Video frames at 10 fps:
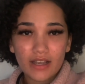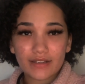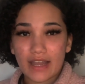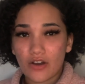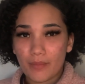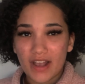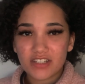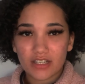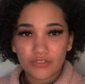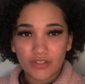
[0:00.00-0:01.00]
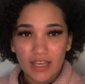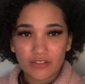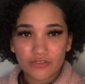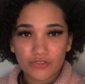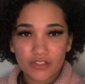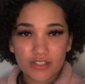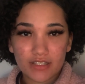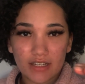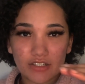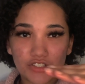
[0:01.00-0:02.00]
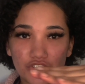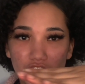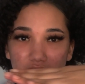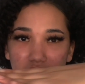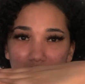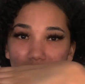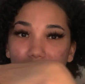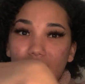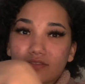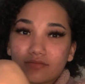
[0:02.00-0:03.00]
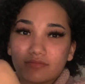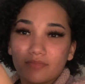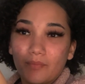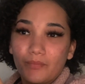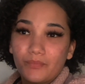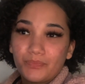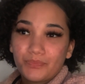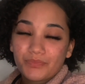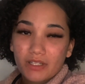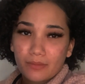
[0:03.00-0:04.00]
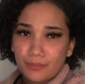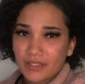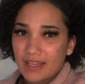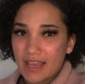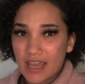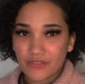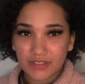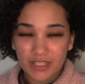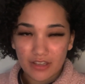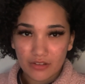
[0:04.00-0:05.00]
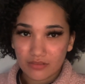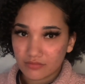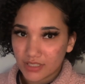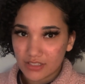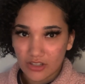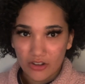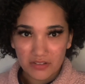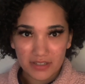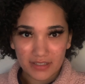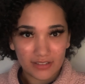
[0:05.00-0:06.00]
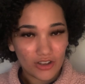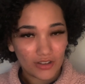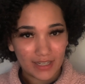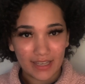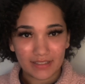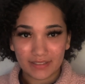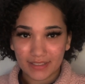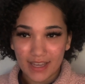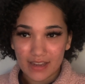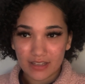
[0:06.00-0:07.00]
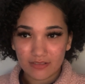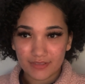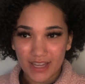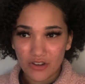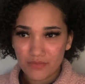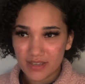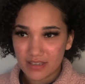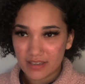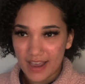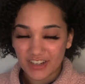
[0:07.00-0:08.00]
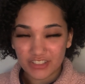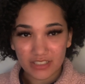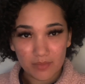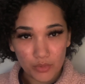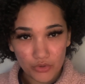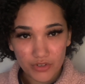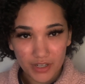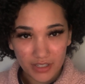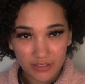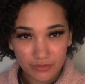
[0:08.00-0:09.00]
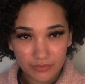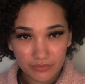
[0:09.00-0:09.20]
now imagine if life was just like a straight line, but like everything is all good and all dandy. Like, that would be actually boring.